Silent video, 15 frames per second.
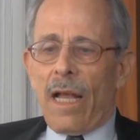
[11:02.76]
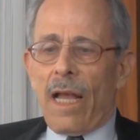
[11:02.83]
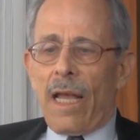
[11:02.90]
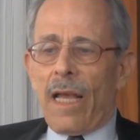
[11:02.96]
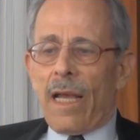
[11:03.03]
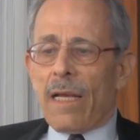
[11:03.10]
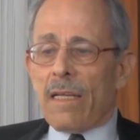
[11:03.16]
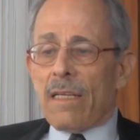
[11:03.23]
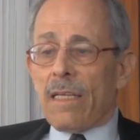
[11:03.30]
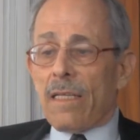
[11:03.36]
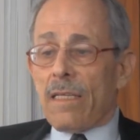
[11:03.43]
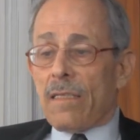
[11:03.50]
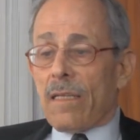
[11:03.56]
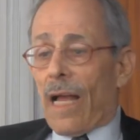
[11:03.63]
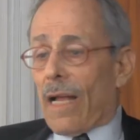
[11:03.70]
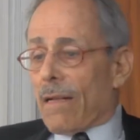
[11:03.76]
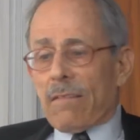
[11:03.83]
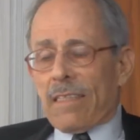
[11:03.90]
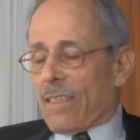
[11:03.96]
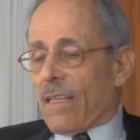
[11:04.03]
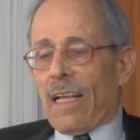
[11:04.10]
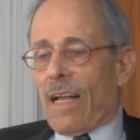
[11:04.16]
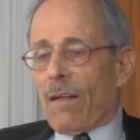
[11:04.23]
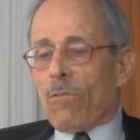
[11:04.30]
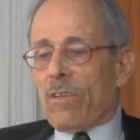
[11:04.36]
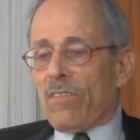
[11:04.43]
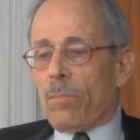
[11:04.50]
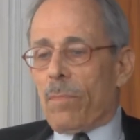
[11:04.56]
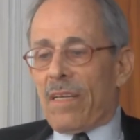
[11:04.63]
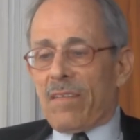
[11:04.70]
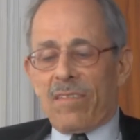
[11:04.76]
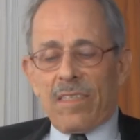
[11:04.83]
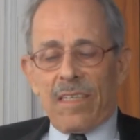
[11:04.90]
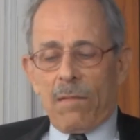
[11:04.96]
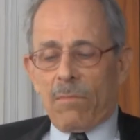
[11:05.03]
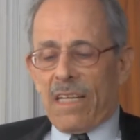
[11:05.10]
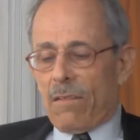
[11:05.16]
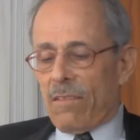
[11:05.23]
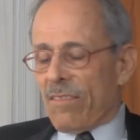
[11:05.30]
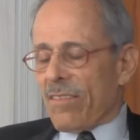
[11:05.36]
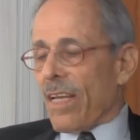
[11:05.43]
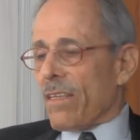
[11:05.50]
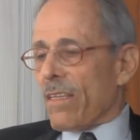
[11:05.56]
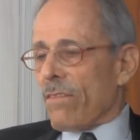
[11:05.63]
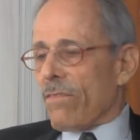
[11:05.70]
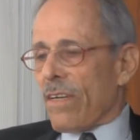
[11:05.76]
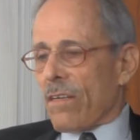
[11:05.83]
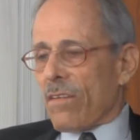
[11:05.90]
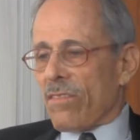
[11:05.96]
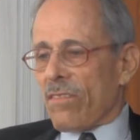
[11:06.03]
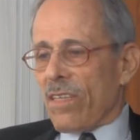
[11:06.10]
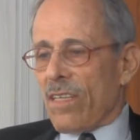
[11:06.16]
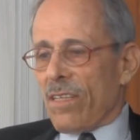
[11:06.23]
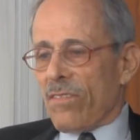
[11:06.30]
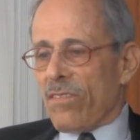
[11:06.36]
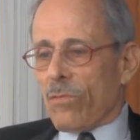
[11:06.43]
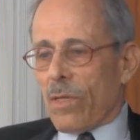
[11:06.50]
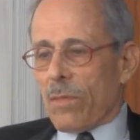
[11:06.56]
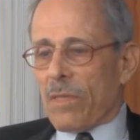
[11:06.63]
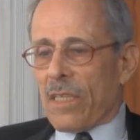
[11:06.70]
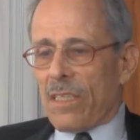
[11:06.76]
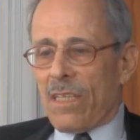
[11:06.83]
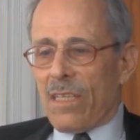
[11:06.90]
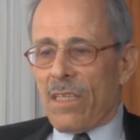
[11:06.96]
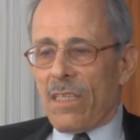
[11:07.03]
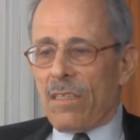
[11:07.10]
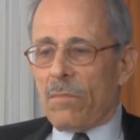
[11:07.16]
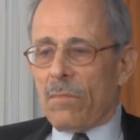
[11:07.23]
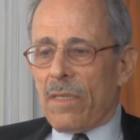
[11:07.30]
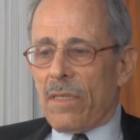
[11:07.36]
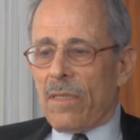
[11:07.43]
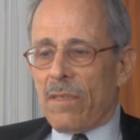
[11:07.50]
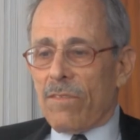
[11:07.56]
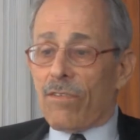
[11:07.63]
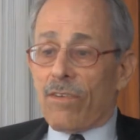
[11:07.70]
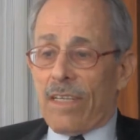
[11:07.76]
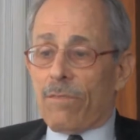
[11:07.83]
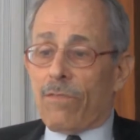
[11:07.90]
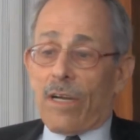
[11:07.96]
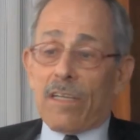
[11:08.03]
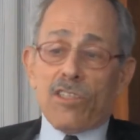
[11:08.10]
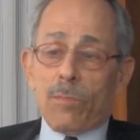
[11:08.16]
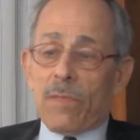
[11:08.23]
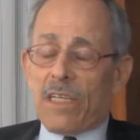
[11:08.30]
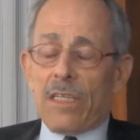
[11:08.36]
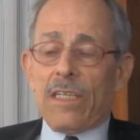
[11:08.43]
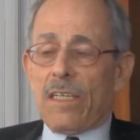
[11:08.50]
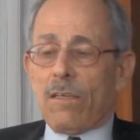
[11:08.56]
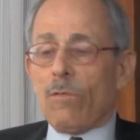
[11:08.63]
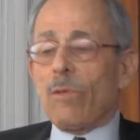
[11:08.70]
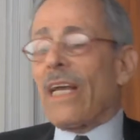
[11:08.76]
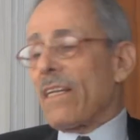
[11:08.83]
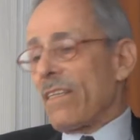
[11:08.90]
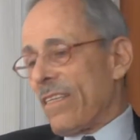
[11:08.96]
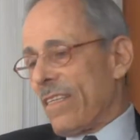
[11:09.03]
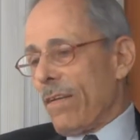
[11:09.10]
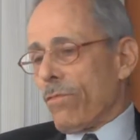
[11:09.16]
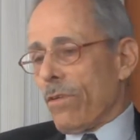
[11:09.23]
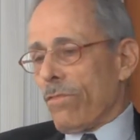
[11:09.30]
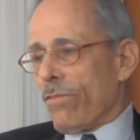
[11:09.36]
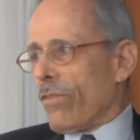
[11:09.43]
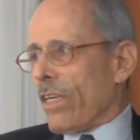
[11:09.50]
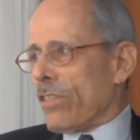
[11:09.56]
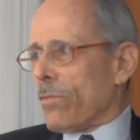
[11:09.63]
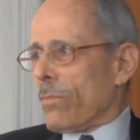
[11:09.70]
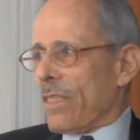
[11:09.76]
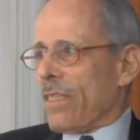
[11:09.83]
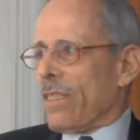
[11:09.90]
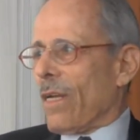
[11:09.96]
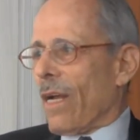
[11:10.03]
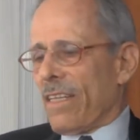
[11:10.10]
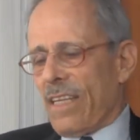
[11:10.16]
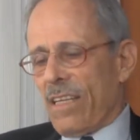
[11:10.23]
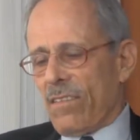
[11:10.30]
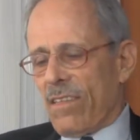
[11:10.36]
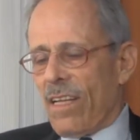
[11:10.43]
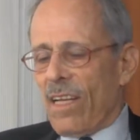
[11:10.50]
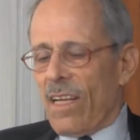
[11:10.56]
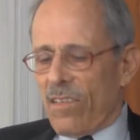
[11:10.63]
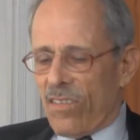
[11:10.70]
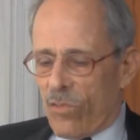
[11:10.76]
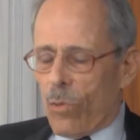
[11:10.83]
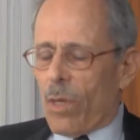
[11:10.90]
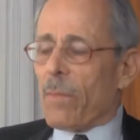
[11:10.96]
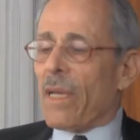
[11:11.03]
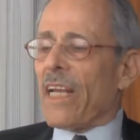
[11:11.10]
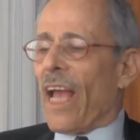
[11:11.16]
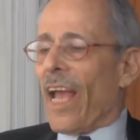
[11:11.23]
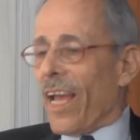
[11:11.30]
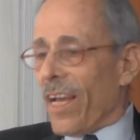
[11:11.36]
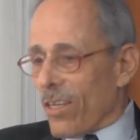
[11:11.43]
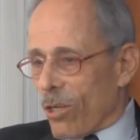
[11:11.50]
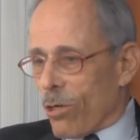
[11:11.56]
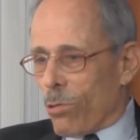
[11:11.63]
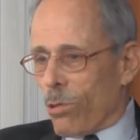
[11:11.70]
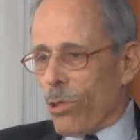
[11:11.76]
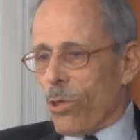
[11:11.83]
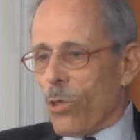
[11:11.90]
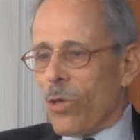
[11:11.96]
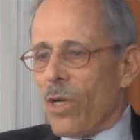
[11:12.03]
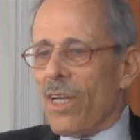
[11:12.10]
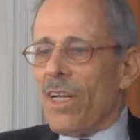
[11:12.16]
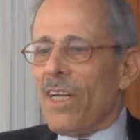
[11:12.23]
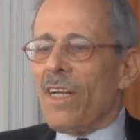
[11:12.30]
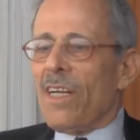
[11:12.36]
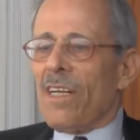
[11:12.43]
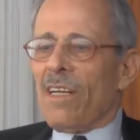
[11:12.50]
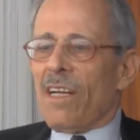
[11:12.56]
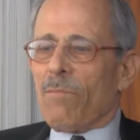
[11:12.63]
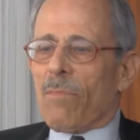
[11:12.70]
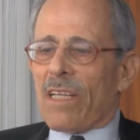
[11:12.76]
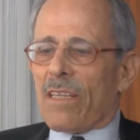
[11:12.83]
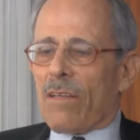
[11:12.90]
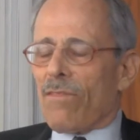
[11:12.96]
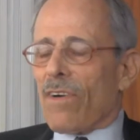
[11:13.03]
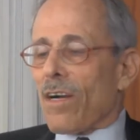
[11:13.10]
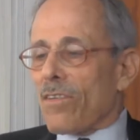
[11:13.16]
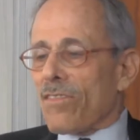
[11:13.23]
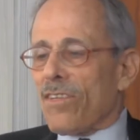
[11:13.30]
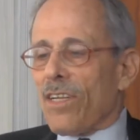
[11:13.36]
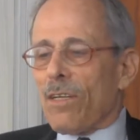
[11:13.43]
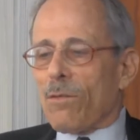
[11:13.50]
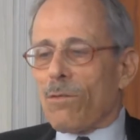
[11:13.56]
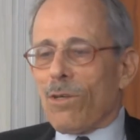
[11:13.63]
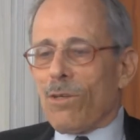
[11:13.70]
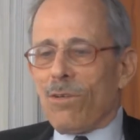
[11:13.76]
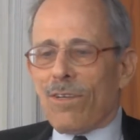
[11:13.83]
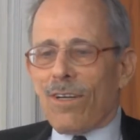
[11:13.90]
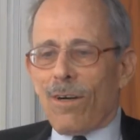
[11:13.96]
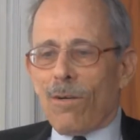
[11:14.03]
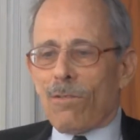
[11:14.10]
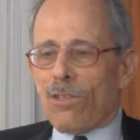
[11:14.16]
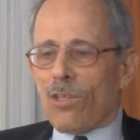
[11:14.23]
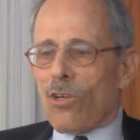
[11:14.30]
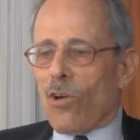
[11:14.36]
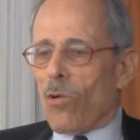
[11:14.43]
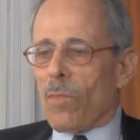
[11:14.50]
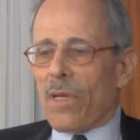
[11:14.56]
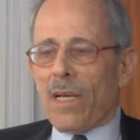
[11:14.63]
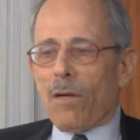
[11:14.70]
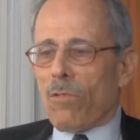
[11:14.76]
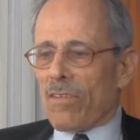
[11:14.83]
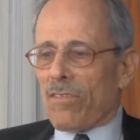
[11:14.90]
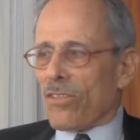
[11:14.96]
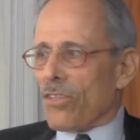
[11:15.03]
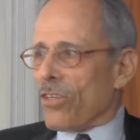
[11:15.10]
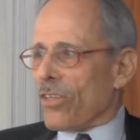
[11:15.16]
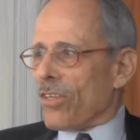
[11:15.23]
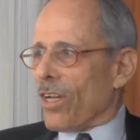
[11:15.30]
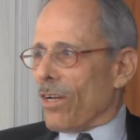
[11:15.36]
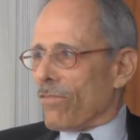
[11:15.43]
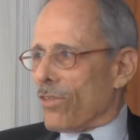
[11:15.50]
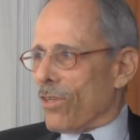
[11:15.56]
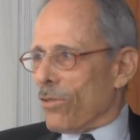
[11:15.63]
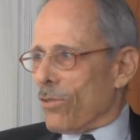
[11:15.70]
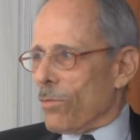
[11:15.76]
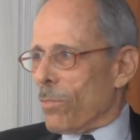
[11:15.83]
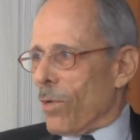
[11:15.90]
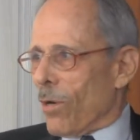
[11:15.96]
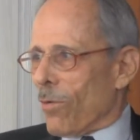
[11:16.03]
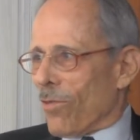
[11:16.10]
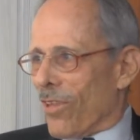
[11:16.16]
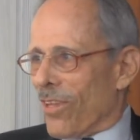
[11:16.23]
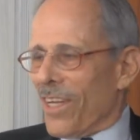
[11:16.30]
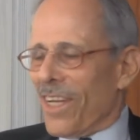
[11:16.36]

And I was busy. I mean, I was on the varsity swimming team. Freshman year, we had different freshmen year. I did swimming and crew. But the varsity crew coach told me I wasn't good enough to do both.